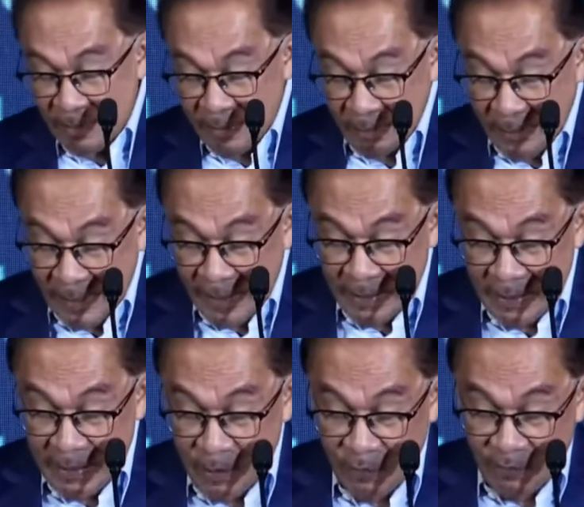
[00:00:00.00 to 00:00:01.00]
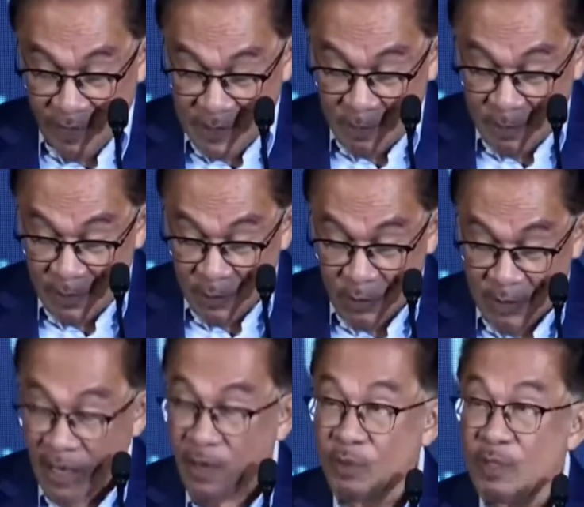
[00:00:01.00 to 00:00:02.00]
planned new investments, which
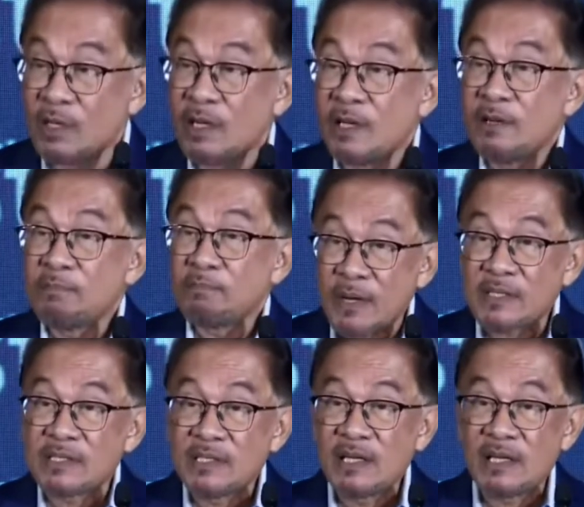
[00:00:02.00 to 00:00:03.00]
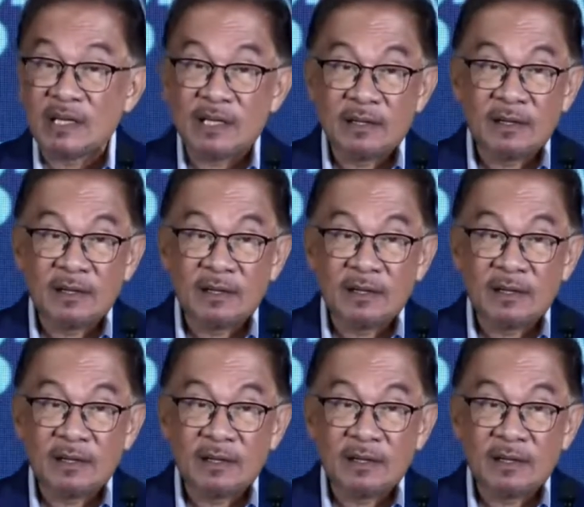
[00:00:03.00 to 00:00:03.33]
I will personally